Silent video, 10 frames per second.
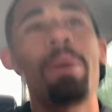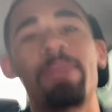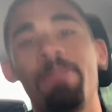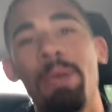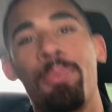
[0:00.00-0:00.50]
up
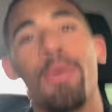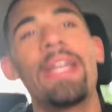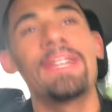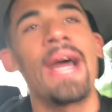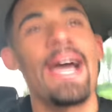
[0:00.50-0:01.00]
to be
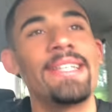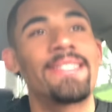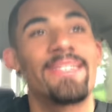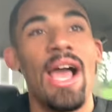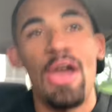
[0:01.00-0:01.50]
pretty
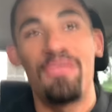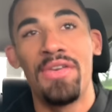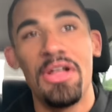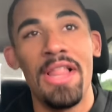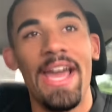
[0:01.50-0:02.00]
nice. I
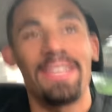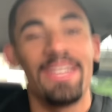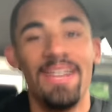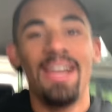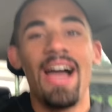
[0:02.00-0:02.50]
feel
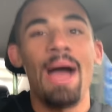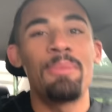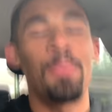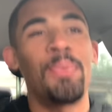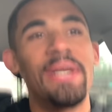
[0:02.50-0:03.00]
like
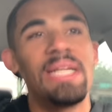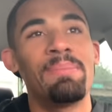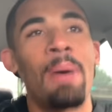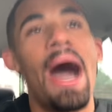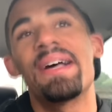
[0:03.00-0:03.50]
I'm a pretty
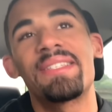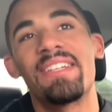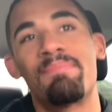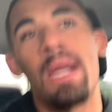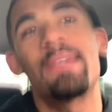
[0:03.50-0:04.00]

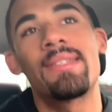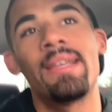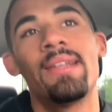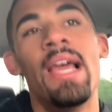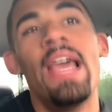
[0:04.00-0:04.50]
positive
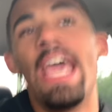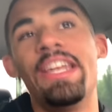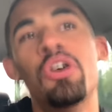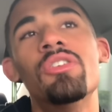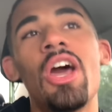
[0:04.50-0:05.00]
person.
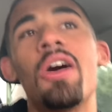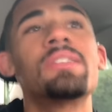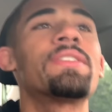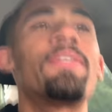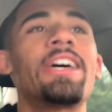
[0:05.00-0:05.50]
And who
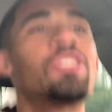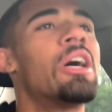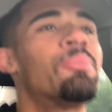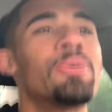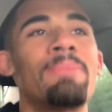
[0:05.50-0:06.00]
knows, if I grew
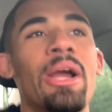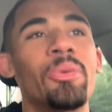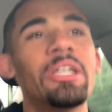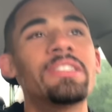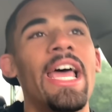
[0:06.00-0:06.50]
up with my
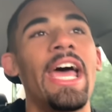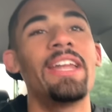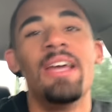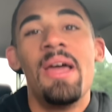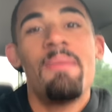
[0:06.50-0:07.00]
real
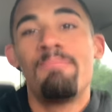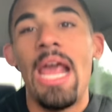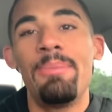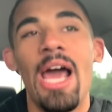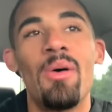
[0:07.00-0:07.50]
dad,
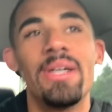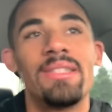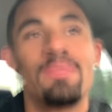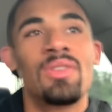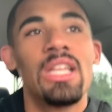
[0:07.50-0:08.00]
maybe I
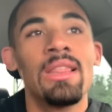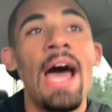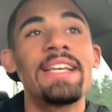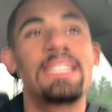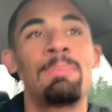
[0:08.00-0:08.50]
would
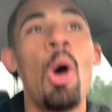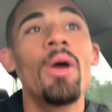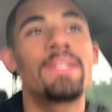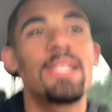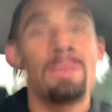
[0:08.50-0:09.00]
like
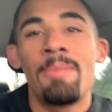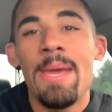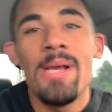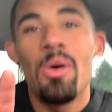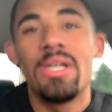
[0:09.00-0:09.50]
sports and
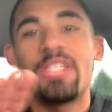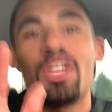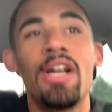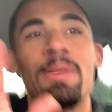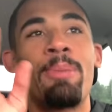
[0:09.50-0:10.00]
maybe I would have
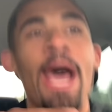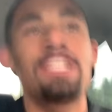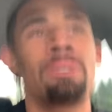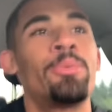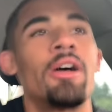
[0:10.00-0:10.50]
started
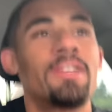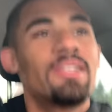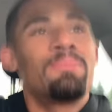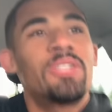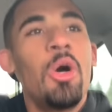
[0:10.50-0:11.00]
basketball because
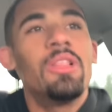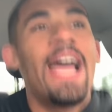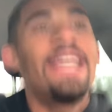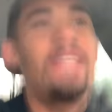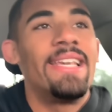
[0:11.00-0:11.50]
I'm so
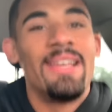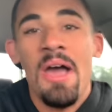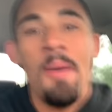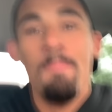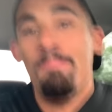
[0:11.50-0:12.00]
lanky.
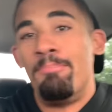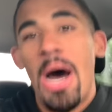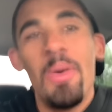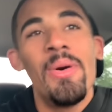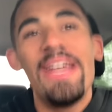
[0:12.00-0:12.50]

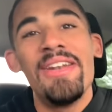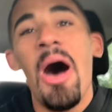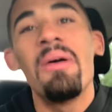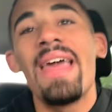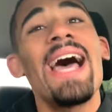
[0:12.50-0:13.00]
But we
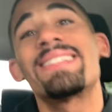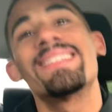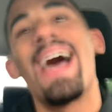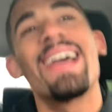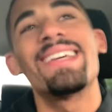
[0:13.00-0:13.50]
know that's
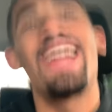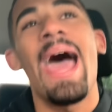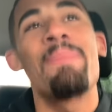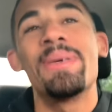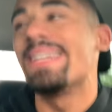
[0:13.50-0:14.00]
not gonna
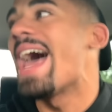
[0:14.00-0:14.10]
happen